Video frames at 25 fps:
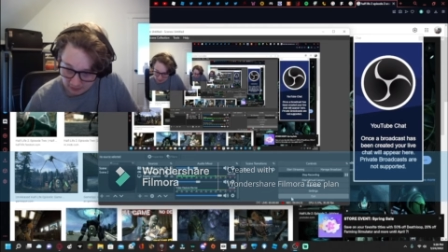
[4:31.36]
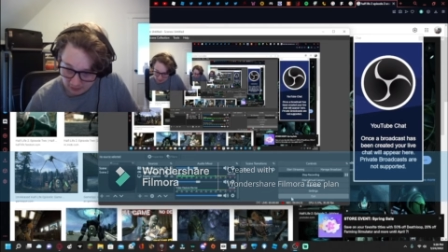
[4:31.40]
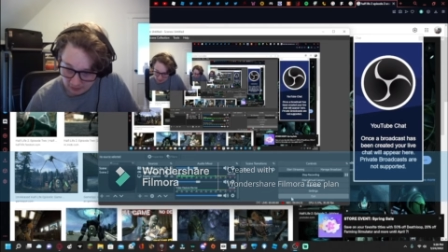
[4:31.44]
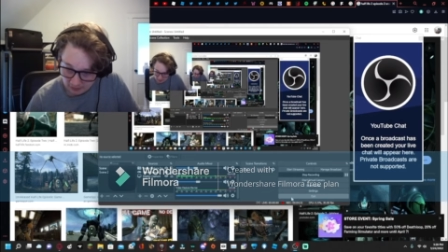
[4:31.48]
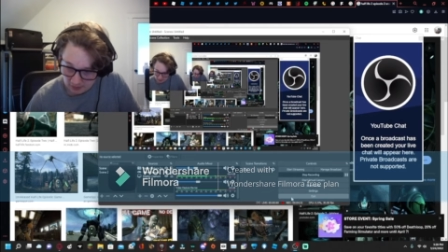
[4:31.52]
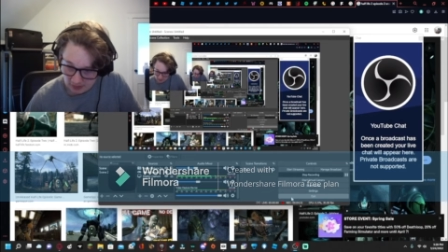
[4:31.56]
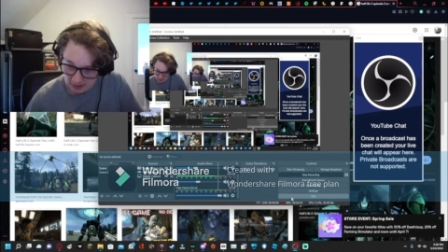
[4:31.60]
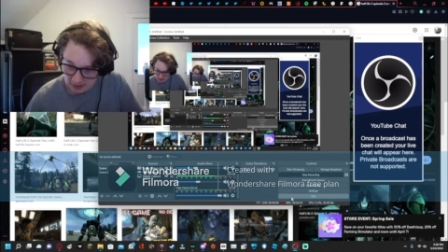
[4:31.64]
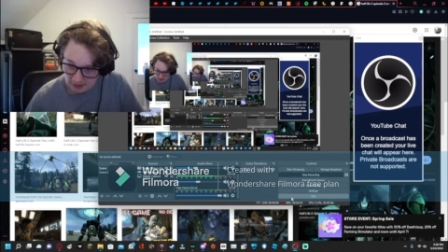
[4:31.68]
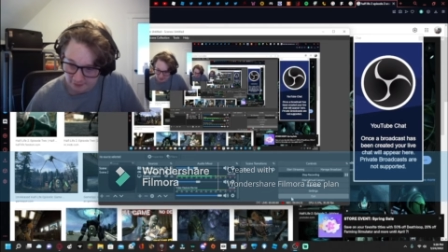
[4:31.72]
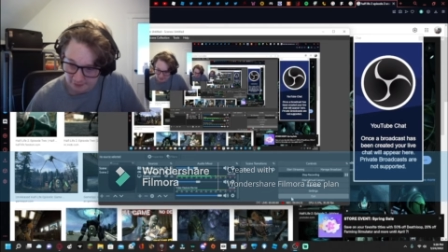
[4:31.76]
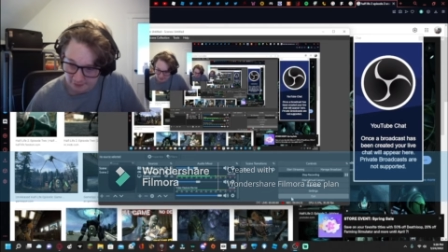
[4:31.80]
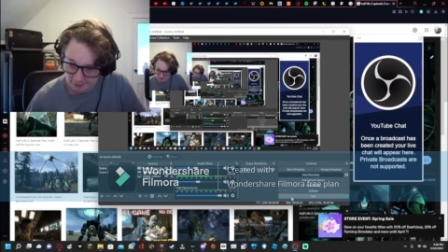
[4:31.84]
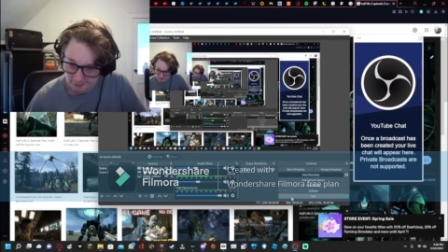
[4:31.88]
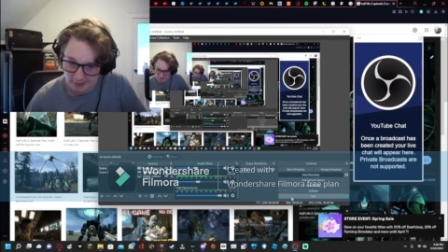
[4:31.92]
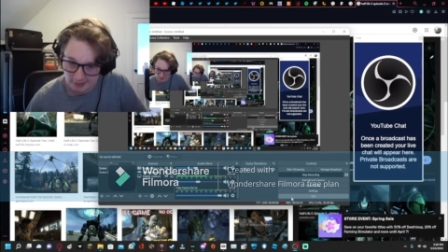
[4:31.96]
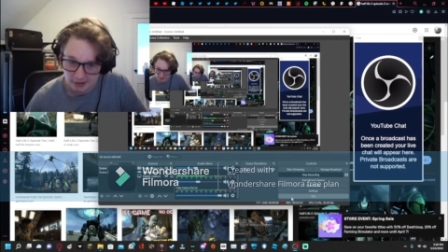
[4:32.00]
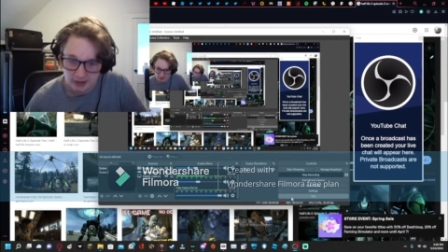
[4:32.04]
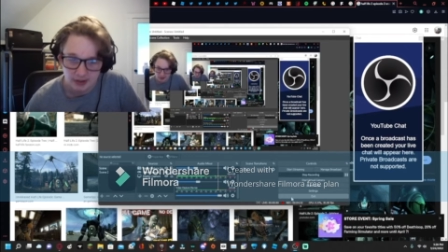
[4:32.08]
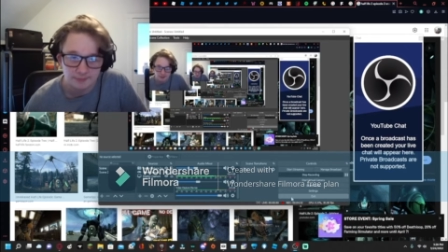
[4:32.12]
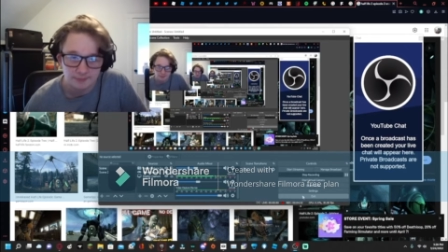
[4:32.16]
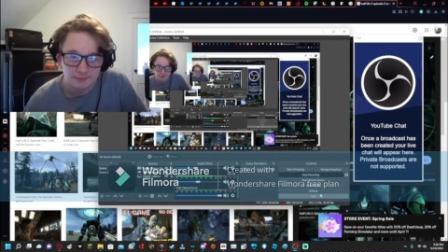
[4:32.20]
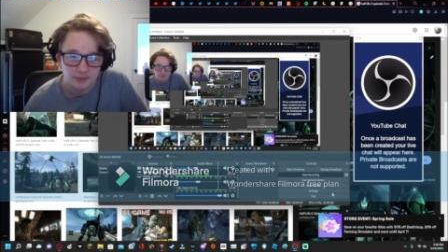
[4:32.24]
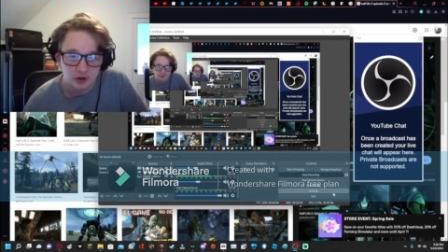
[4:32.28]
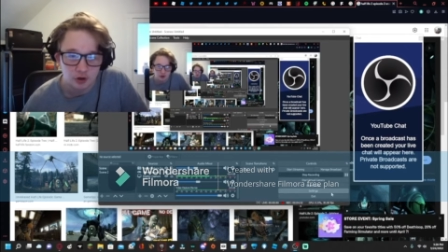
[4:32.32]
you actually
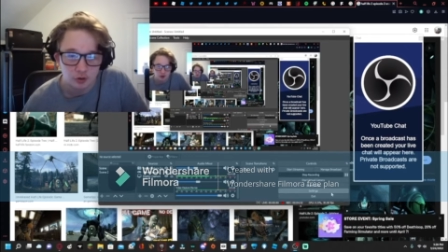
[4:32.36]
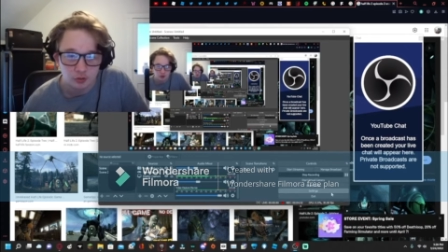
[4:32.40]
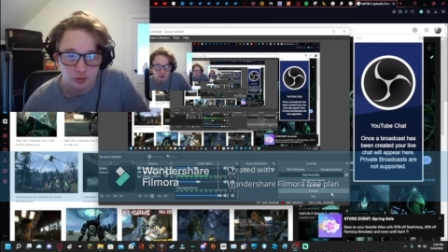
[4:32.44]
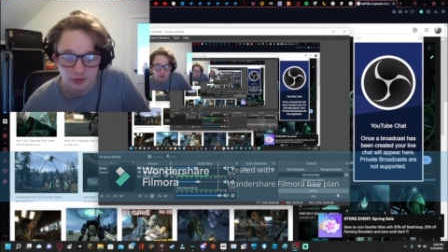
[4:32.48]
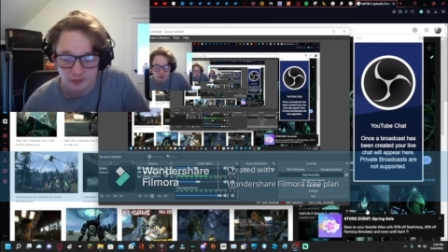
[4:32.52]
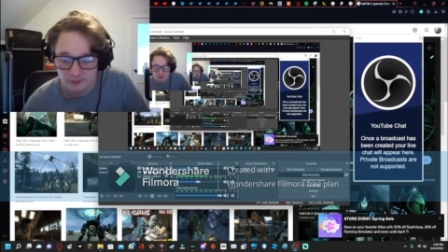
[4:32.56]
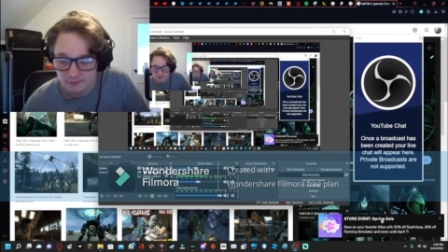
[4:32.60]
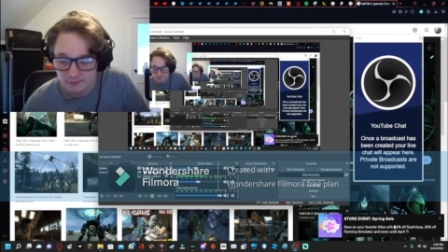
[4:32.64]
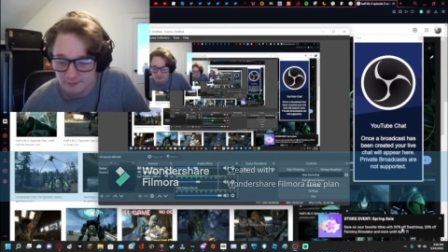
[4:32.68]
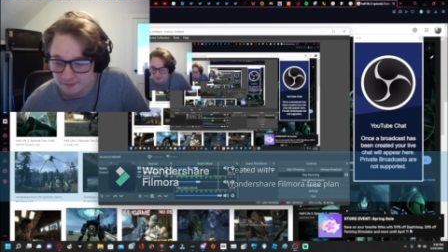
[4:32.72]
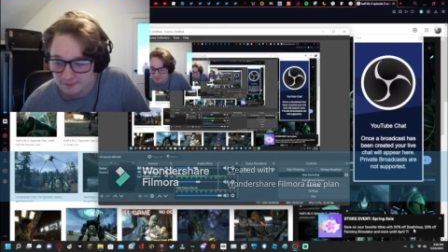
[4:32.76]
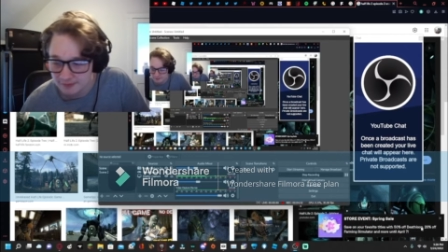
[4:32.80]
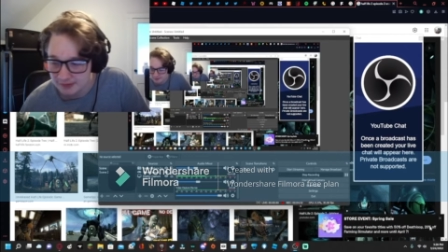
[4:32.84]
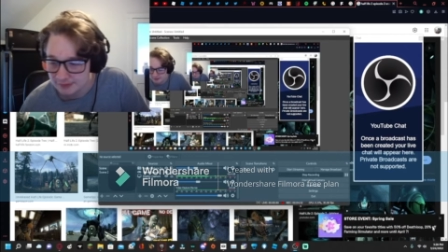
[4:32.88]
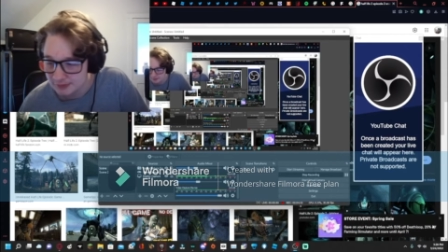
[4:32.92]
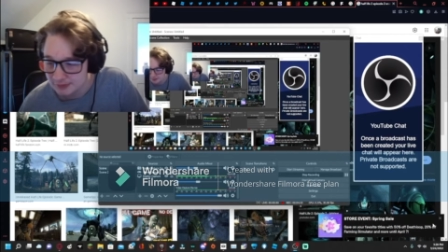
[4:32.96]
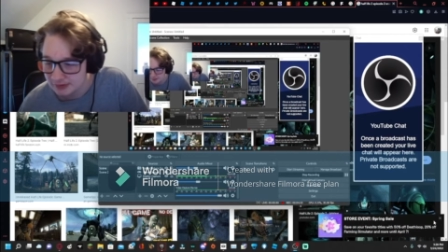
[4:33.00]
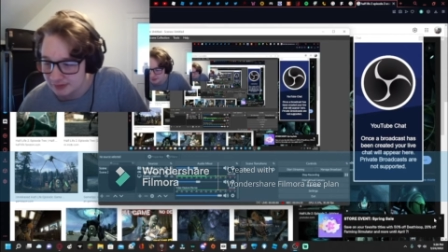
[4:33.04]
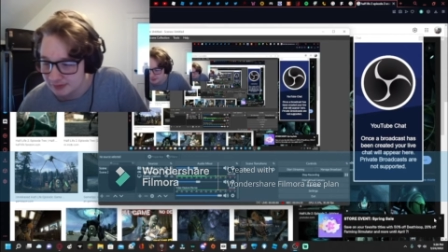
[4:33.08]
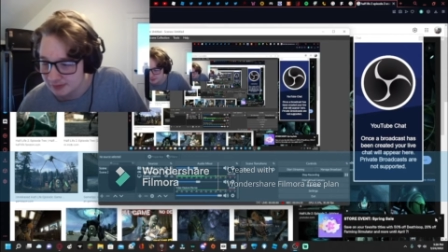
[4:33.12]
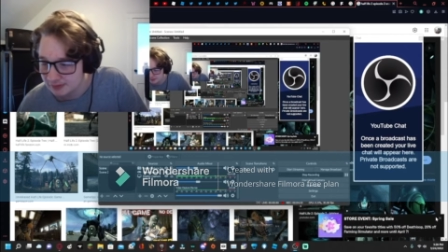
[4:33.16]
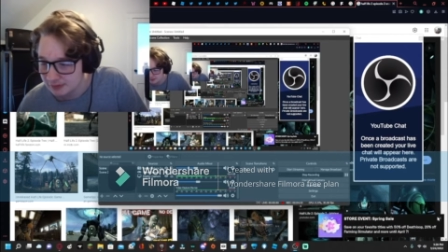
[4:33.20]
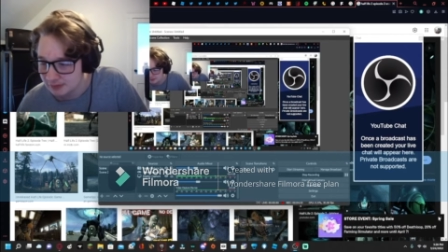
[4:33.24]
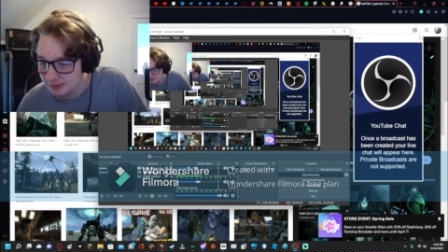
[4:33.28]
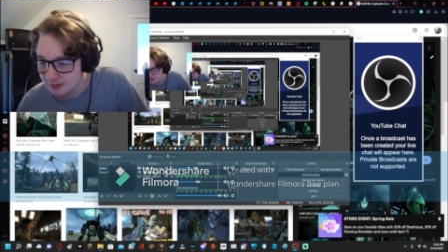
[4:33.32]
become Gordon Freeman.